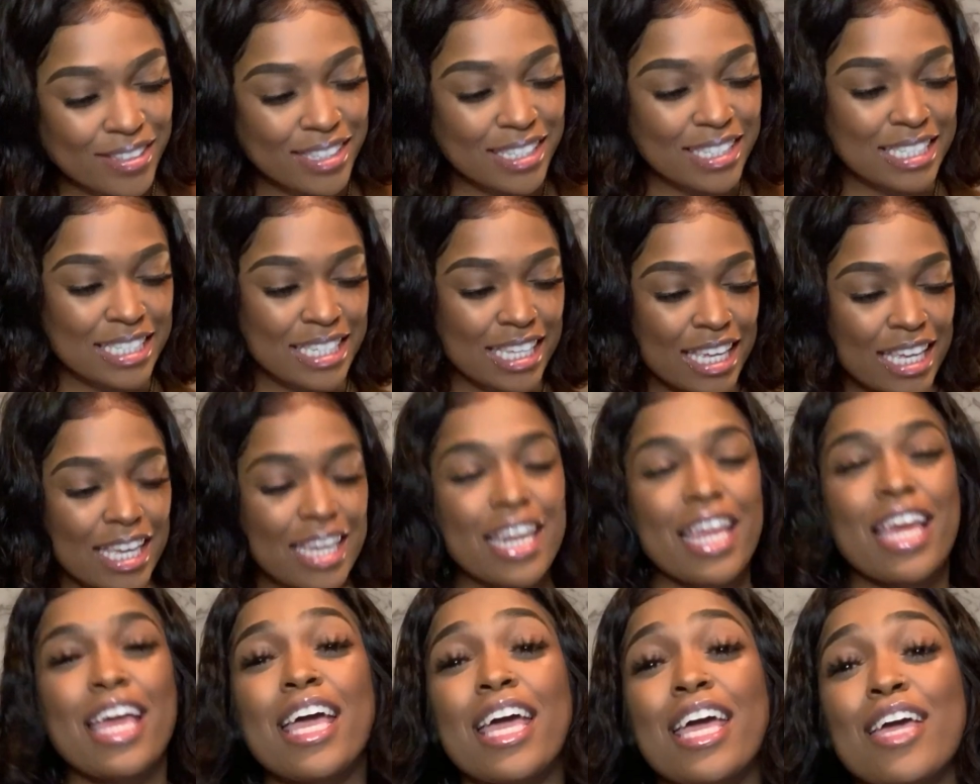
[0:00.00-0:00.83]
was
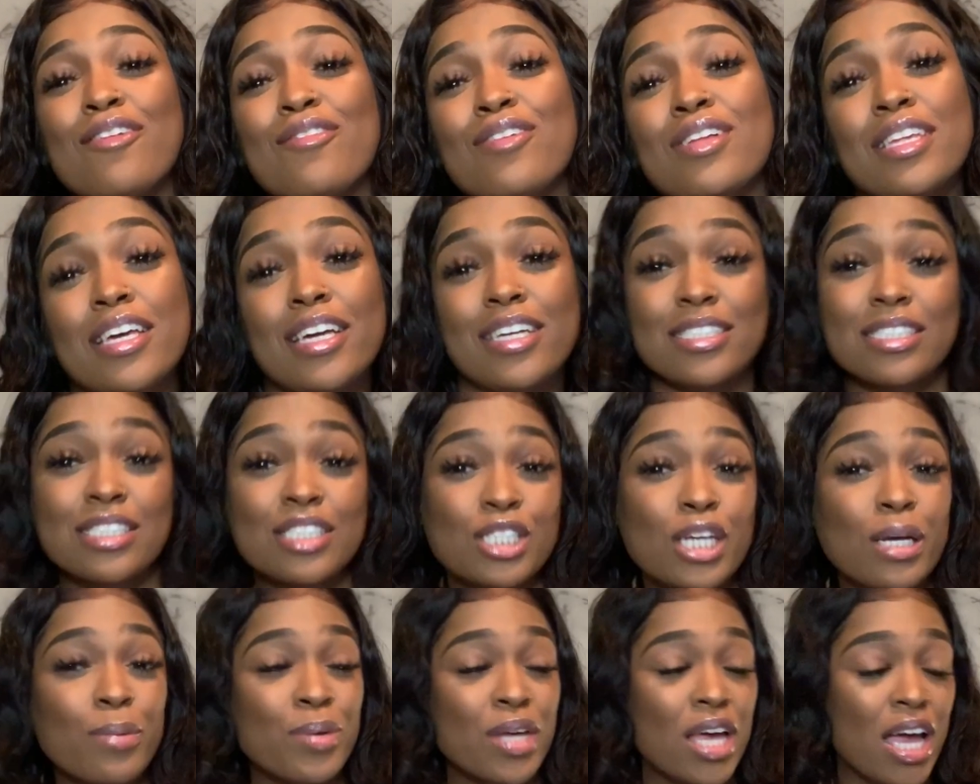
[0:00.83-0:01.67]
in a
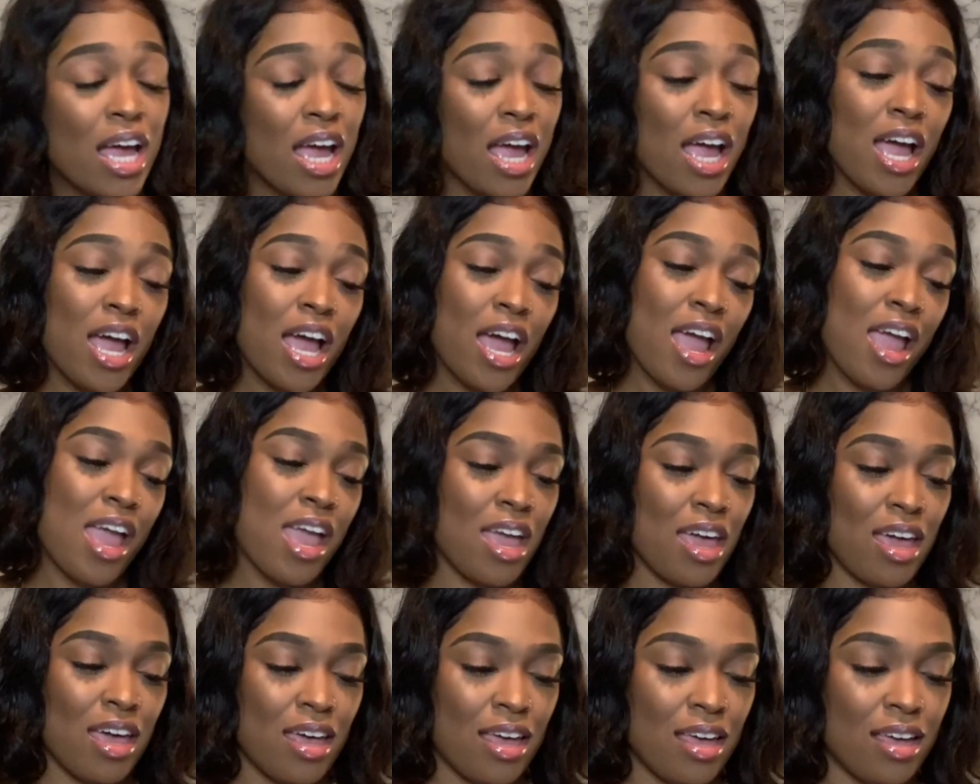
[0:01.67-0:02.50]
relationship,
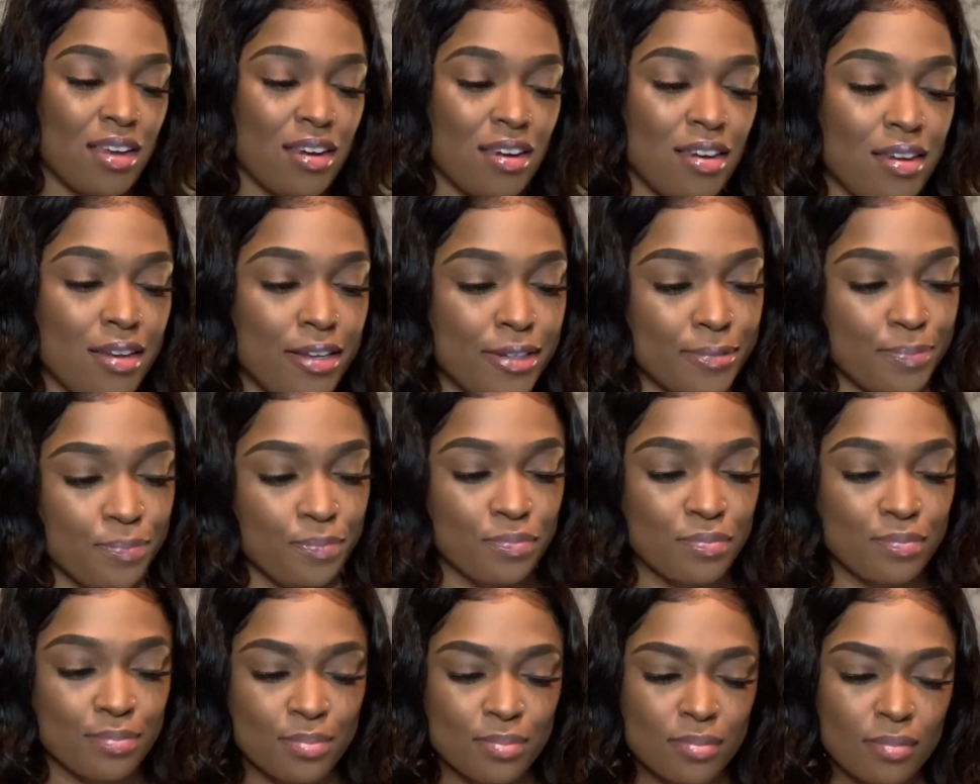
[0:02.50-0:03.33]
and
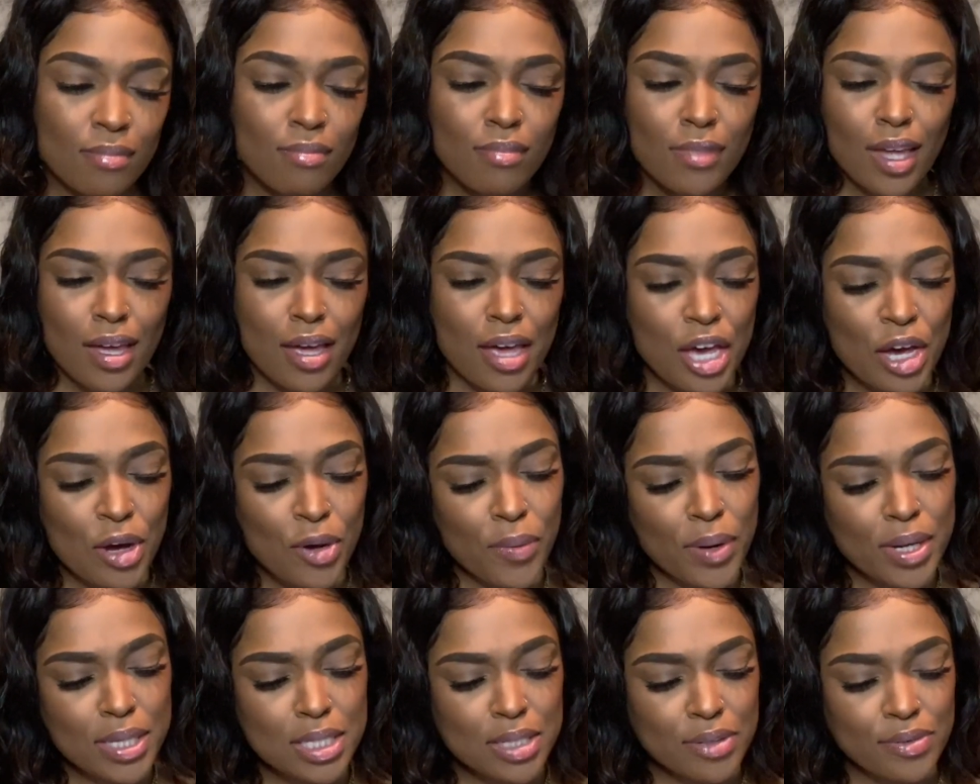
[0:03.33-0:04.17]
it
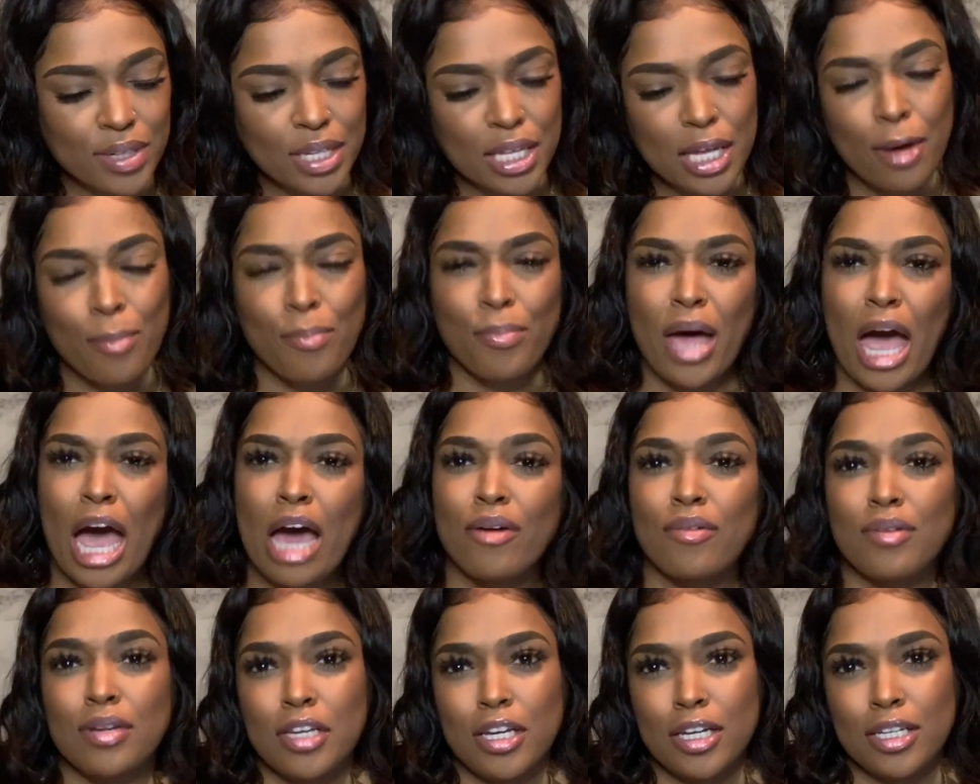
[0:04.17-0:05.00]
wasn't really a
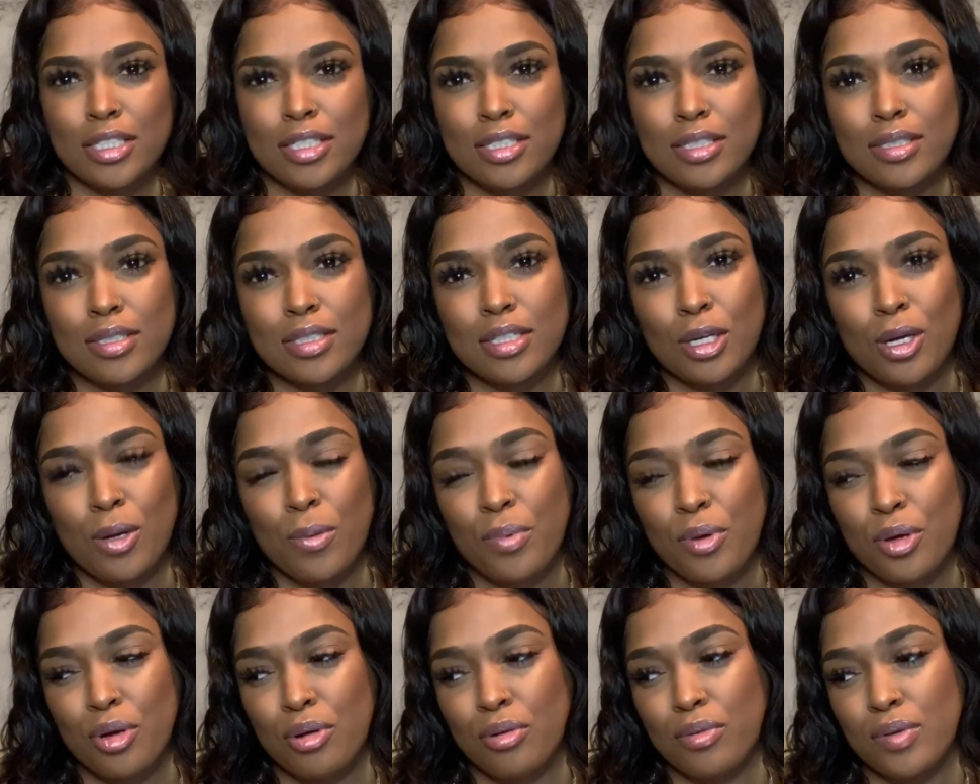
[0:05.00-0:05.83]
bad
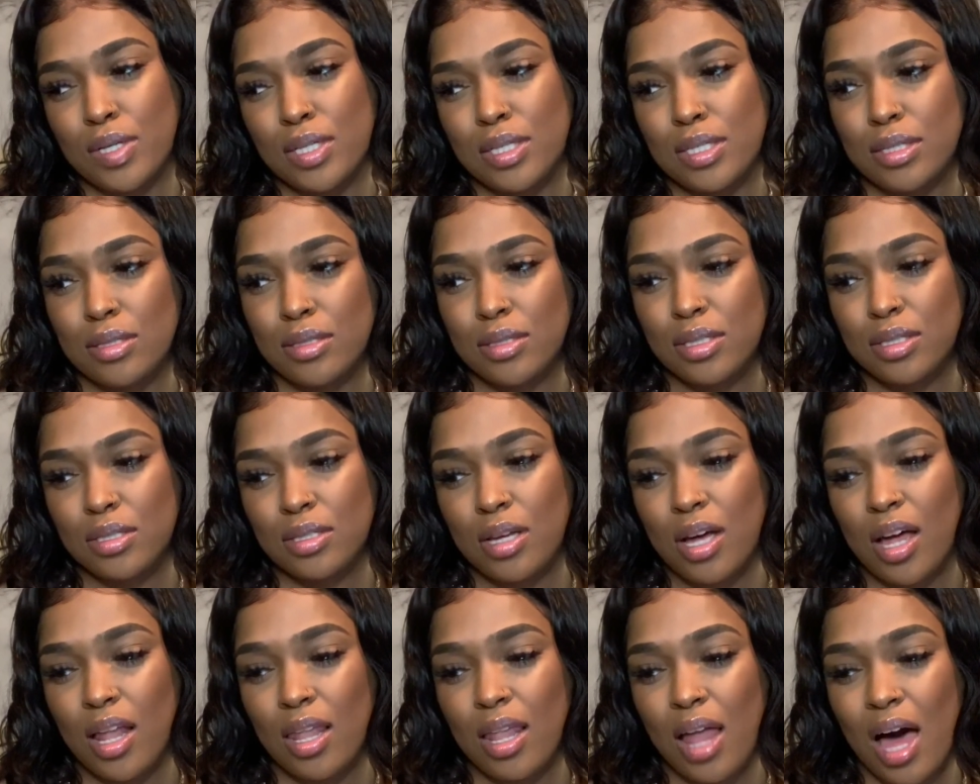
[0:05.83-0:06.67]
relationship. It was
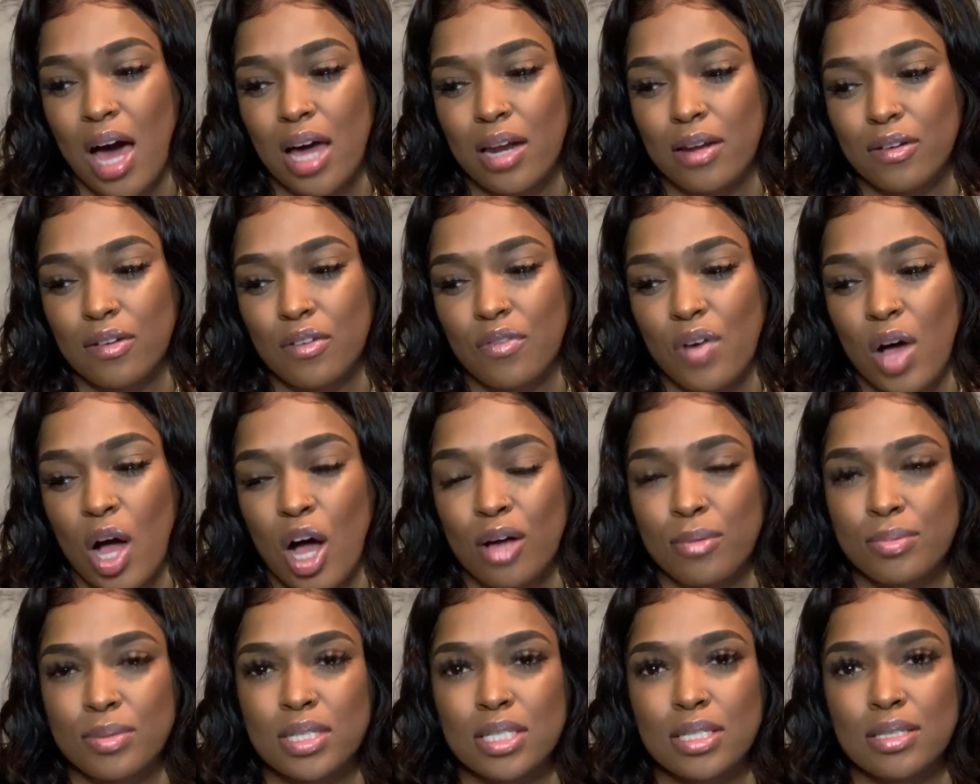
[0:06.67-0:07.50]
a lot of
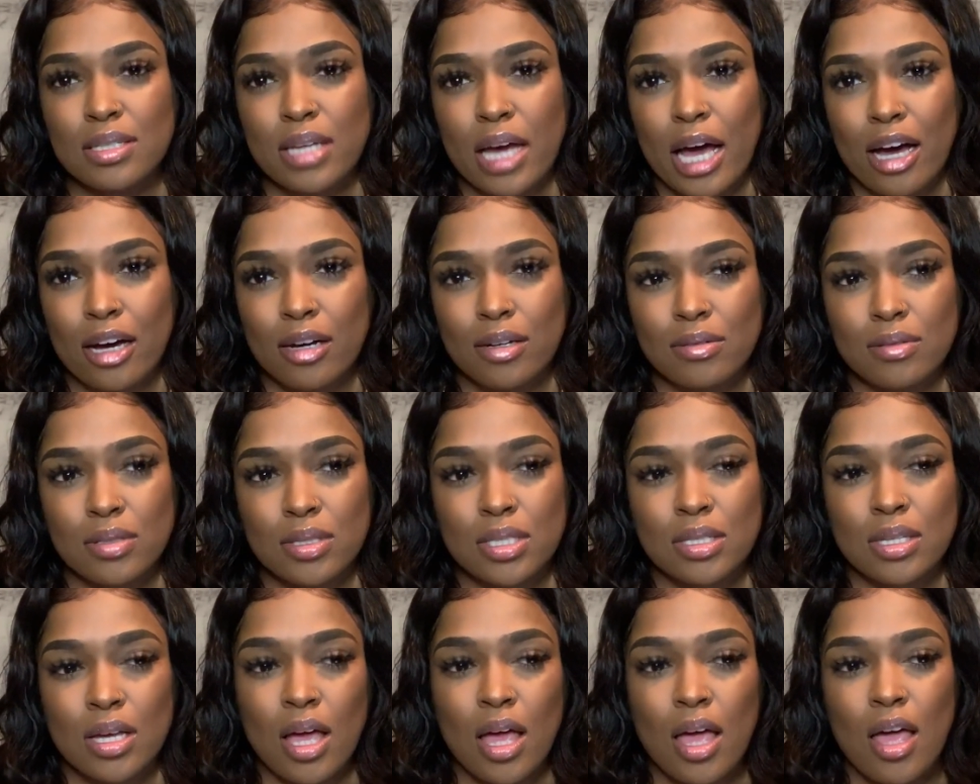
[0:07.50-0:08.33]
ups and
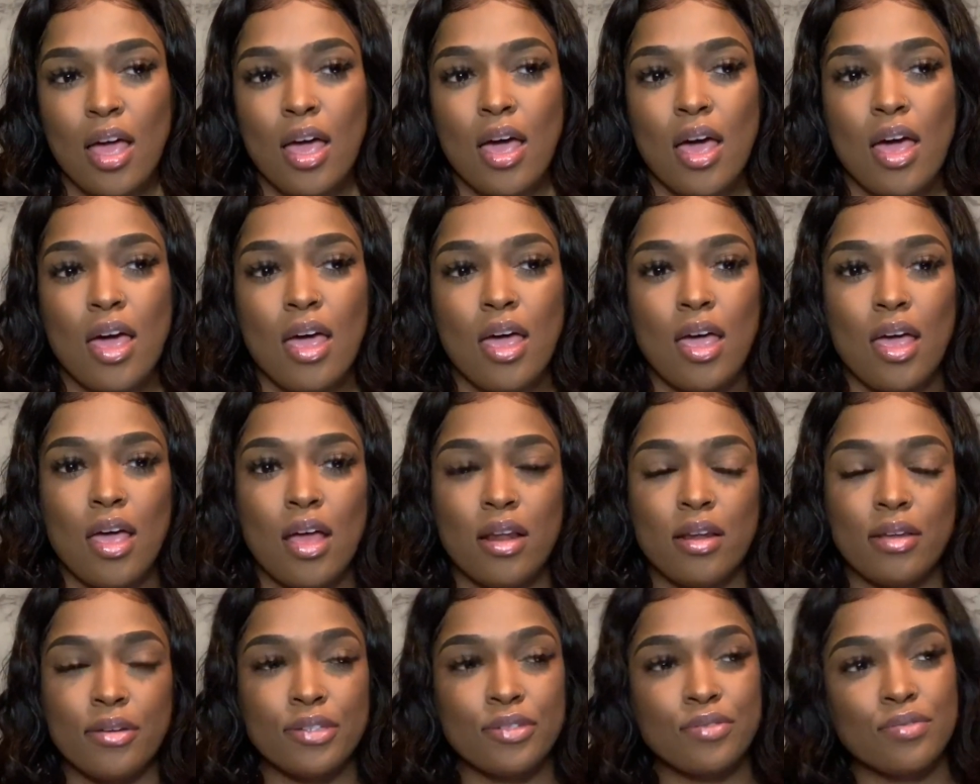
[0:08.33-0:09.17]
downs,
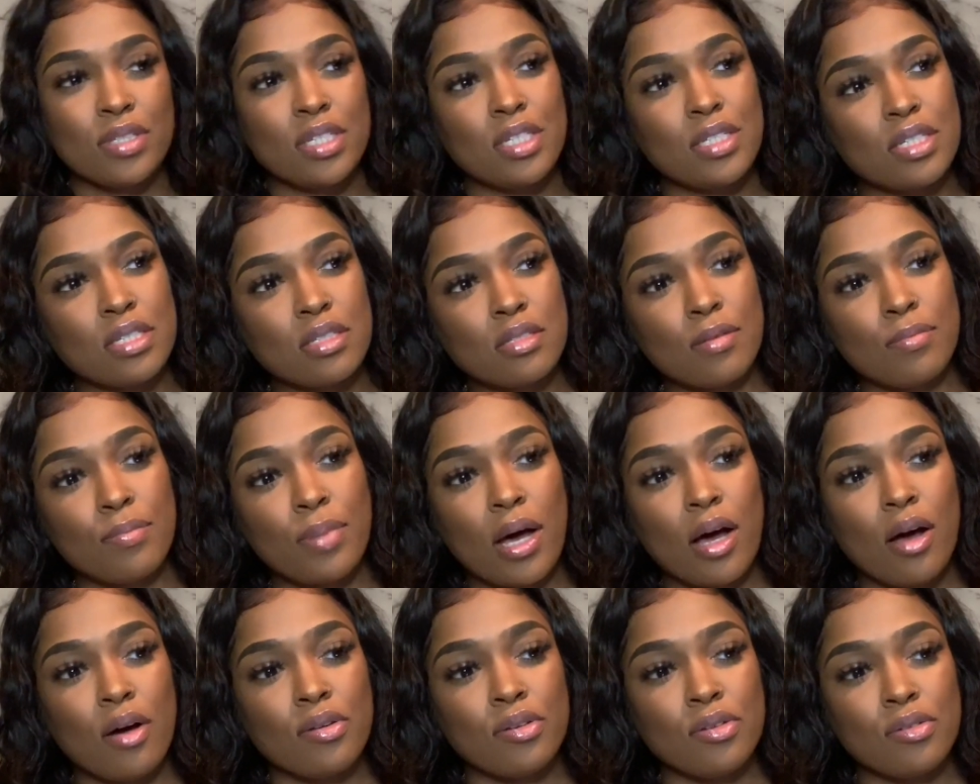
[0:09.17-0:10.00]
and it was really just
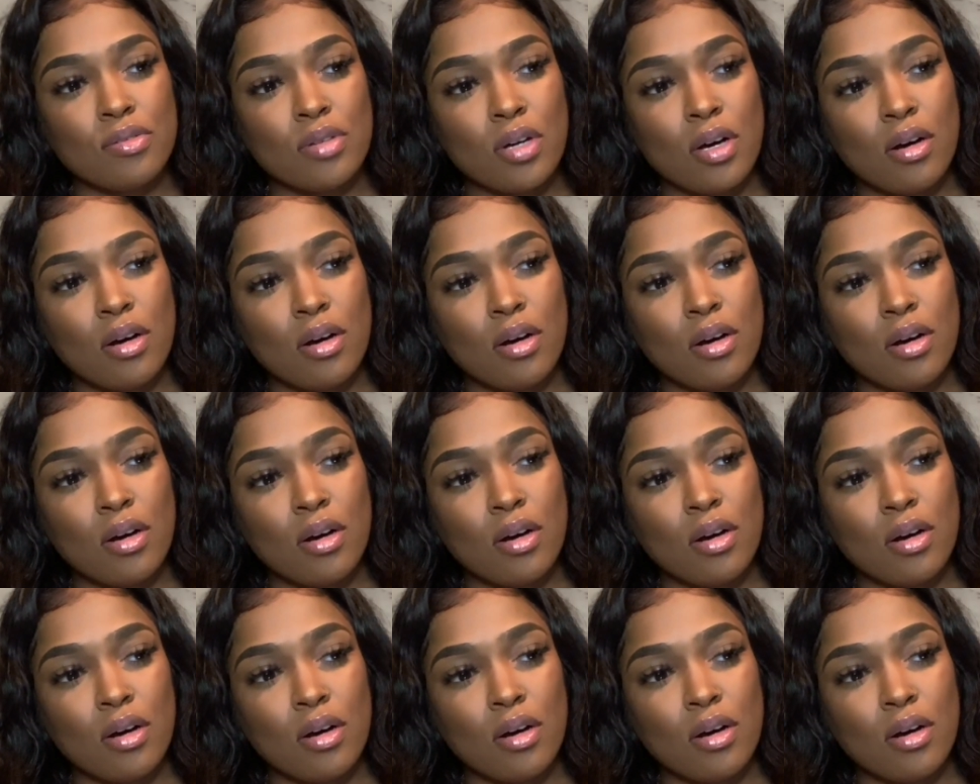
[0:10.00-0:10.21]
about,